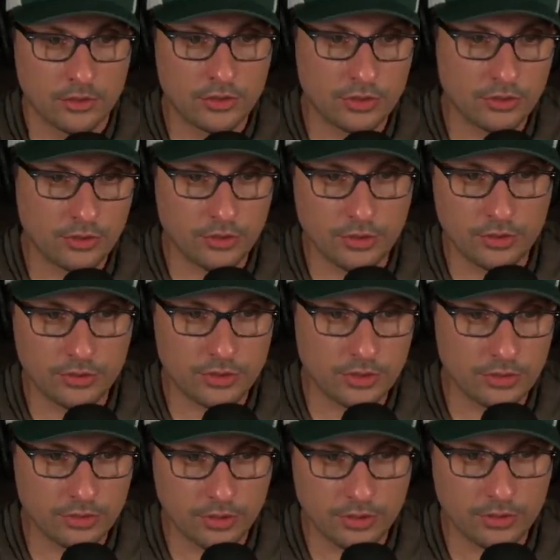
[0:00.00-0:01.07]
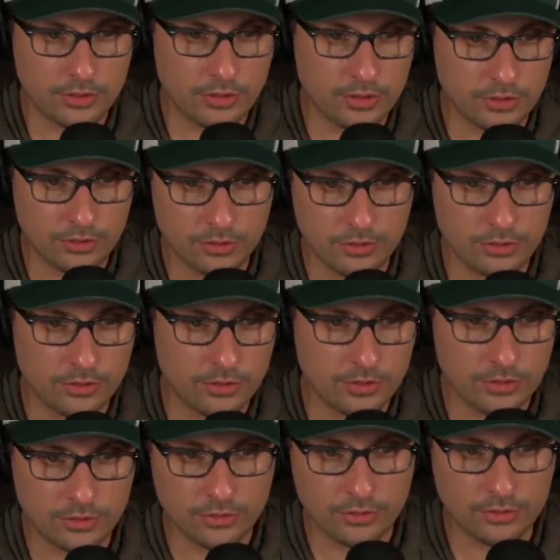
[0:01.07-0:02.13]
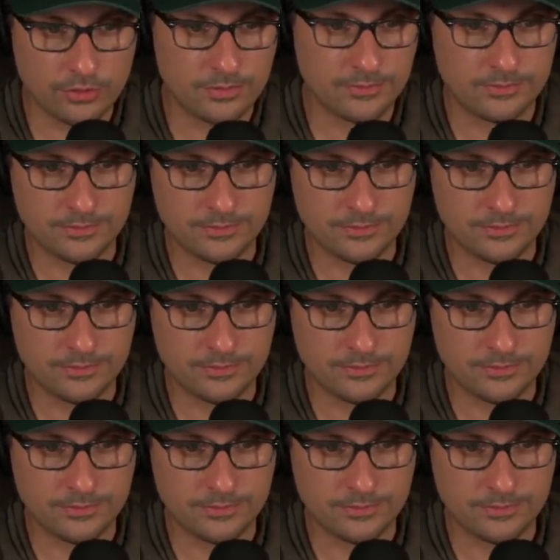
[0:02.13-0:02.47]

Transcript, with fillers: Do, do, do, do, do, do.